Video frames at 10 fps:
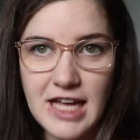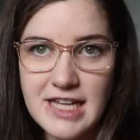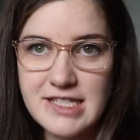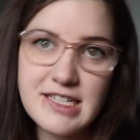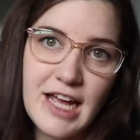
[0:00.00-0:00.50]

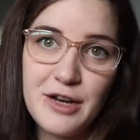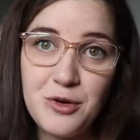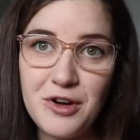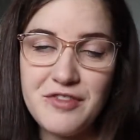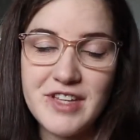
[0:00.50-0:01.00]
last
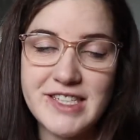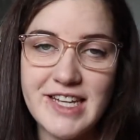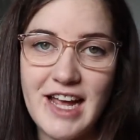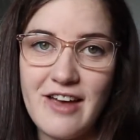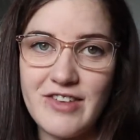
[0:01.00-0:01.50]
category of things
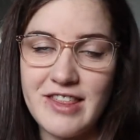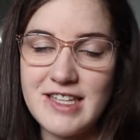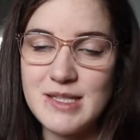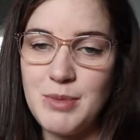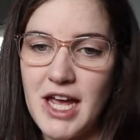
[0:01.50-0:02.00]
that I have in
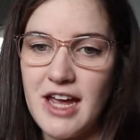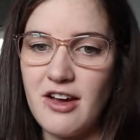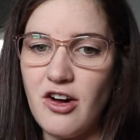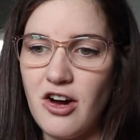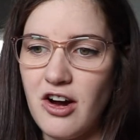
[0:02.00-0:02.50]
this
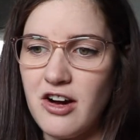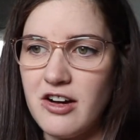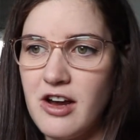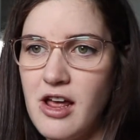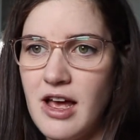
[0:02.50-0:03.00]
bag
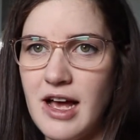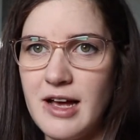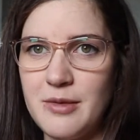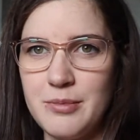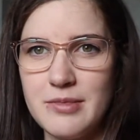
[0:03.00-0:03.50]
are
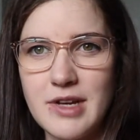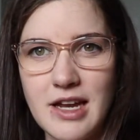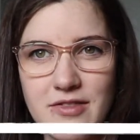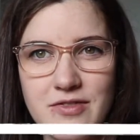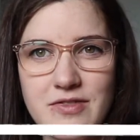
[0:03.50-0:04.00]

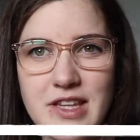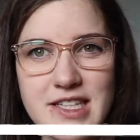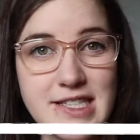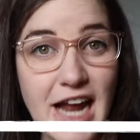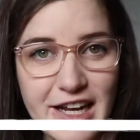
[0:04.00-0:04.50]
kind of in
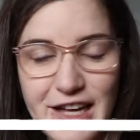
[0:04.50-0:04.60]
the snack